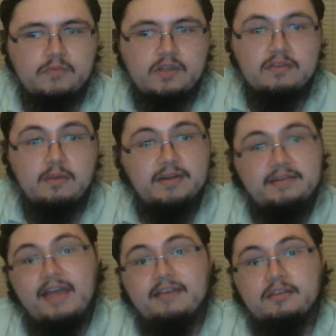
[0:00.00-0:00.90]

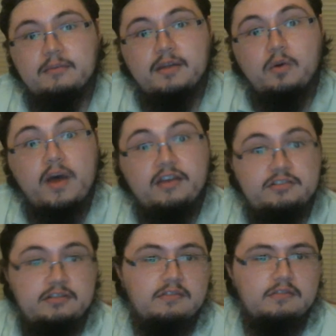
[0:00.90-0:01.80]
somebody's asking me
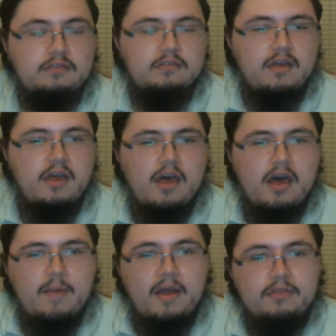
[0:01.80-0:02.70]
questions
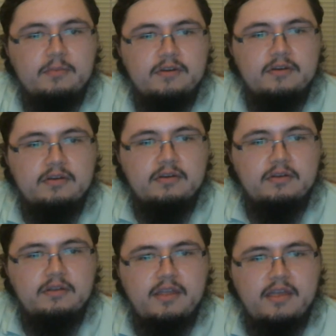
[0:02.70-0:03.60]
about the
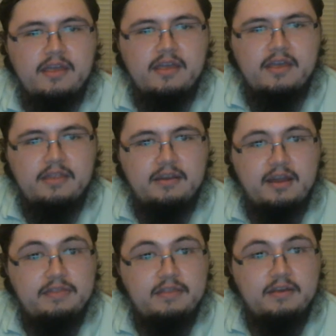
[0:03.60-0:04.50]
material, and then
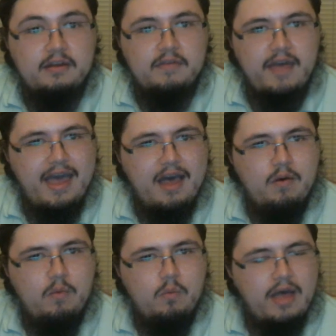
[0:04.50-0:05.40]
I think of
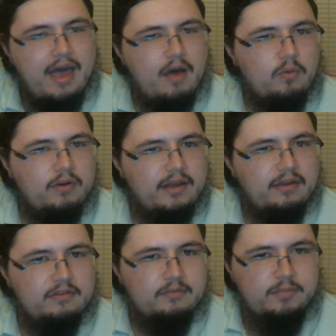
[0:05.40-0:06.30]
how would I
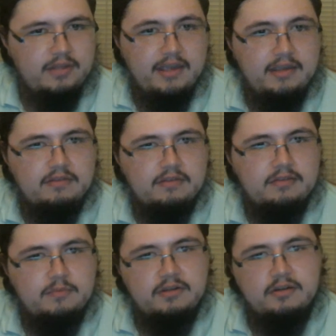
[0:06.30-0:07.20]
explain
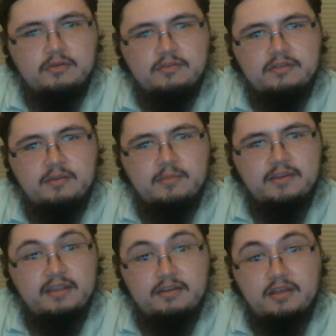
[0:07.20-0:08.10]
this material to somebody
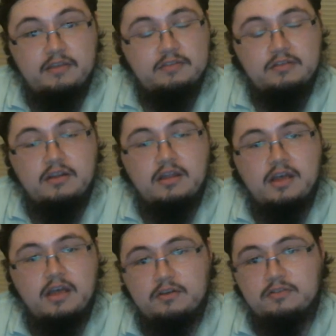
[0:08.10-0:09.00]
that doesn't
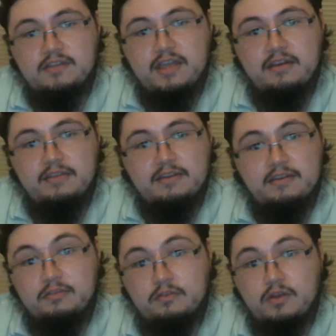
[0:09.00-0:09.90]
understand it, that
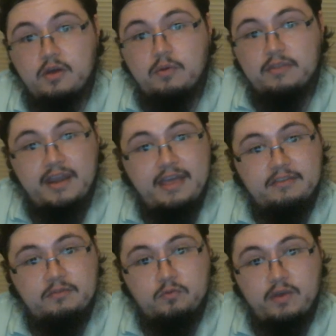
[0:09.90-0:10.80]
doesn't know it, that
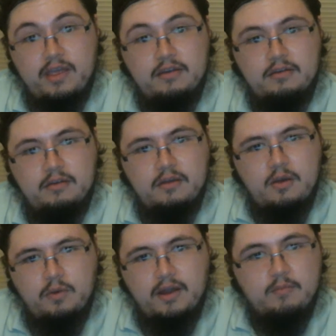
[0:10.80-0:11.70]
hasn't read
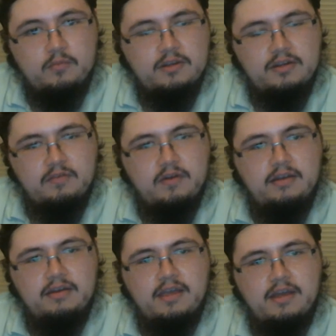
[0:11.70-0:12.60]
what I'm reading
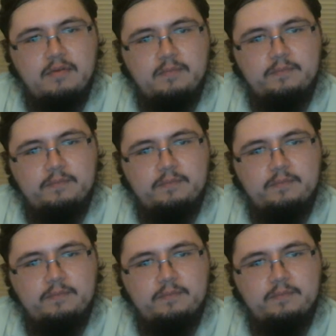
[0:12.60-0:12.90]
right now.